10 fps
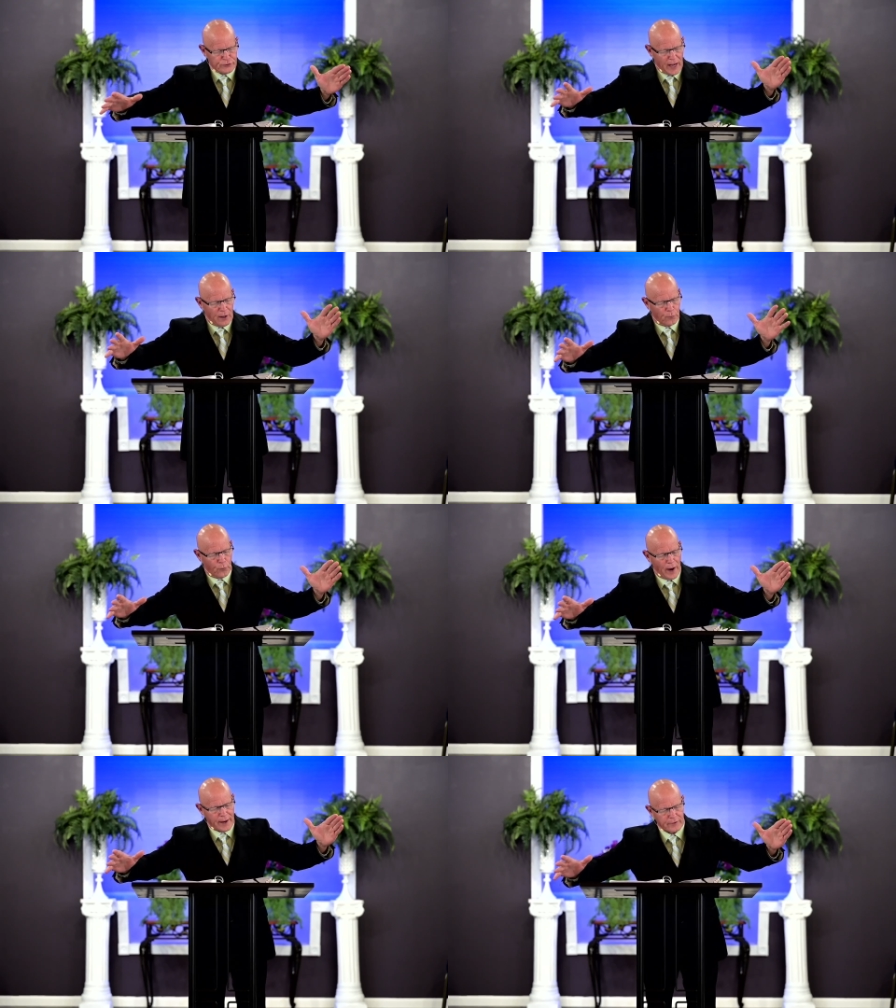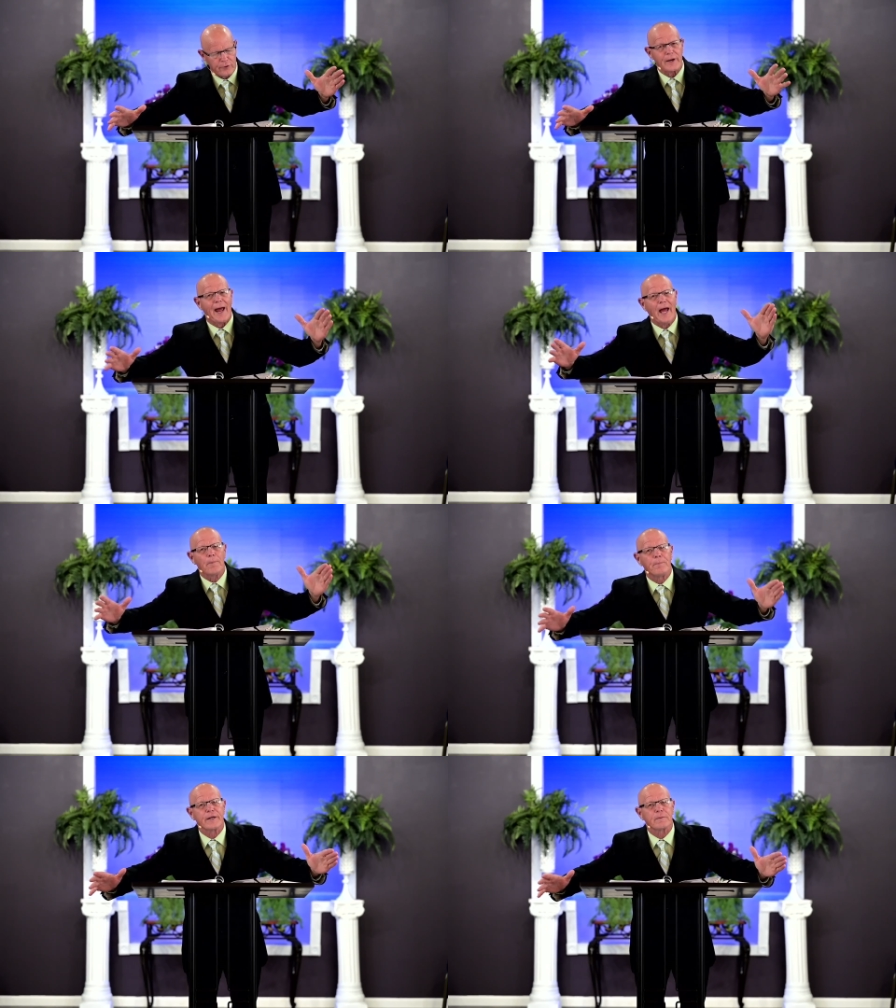a record
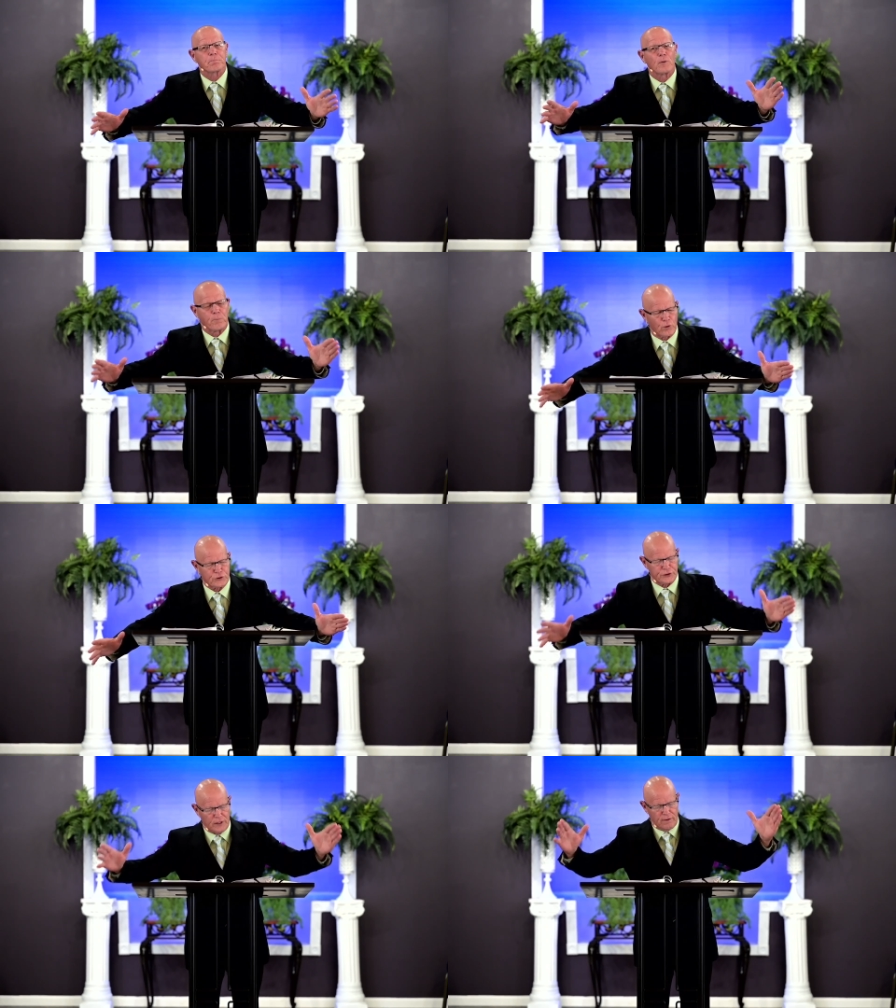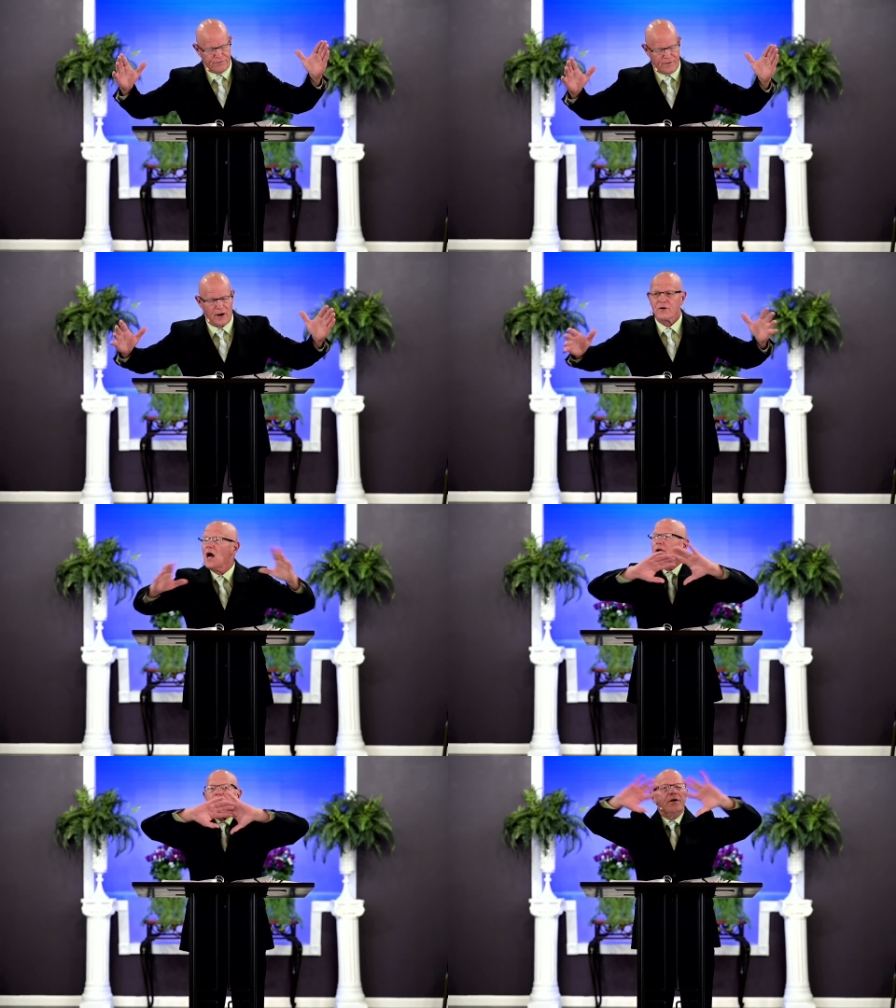epic proportion of fire
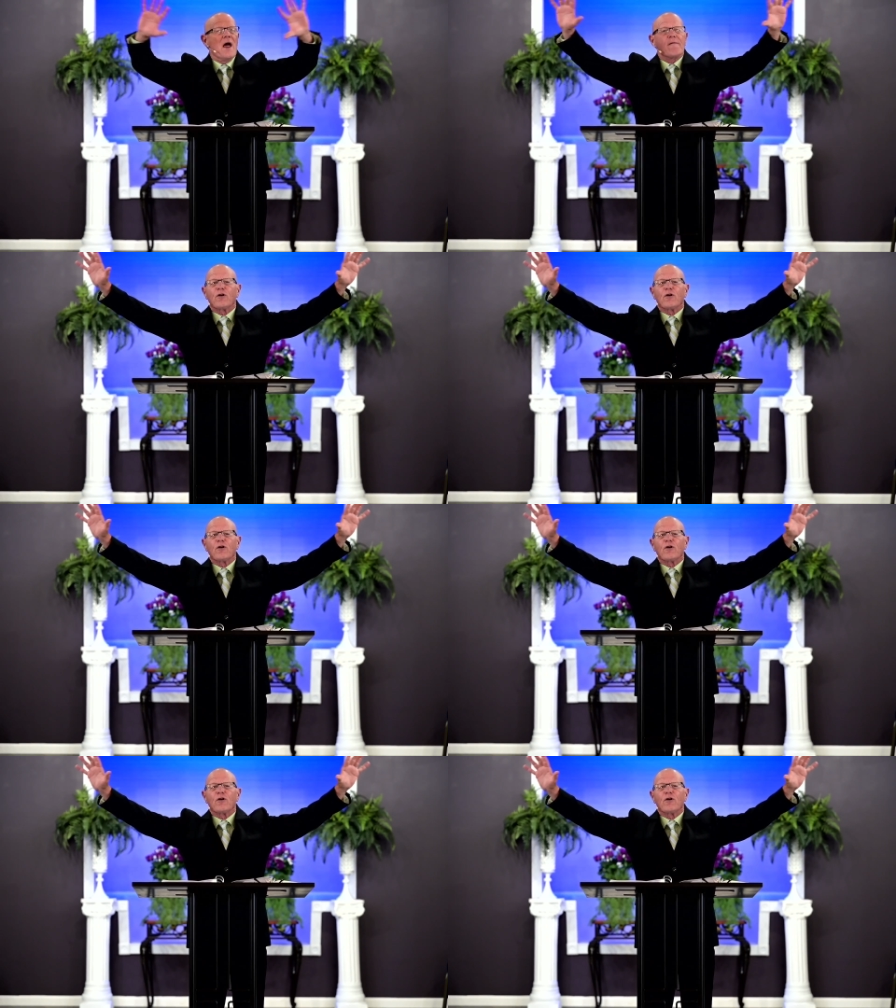never